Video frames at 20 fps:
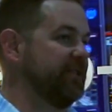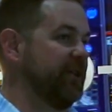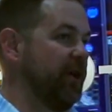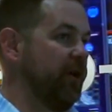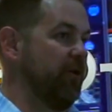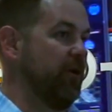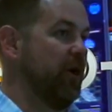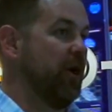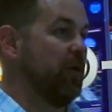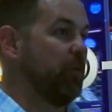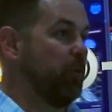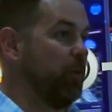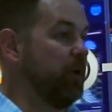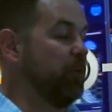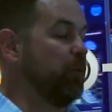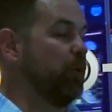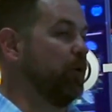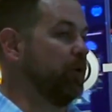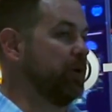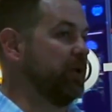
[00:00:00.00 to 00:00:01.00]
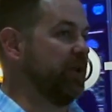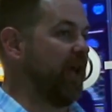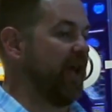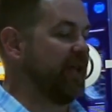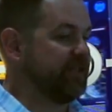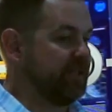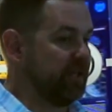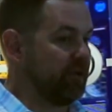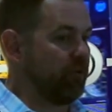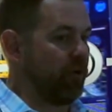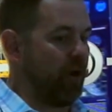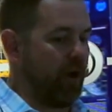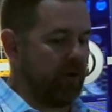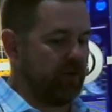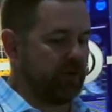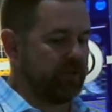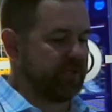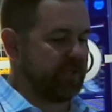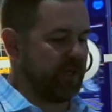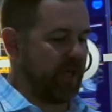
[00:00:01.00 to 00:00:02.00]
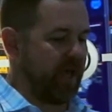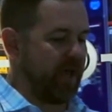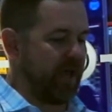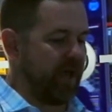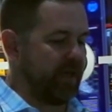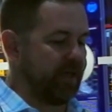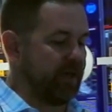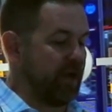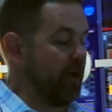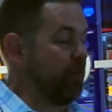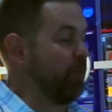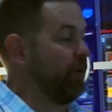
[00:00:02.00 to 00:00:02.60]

So we will, as it grows, you know,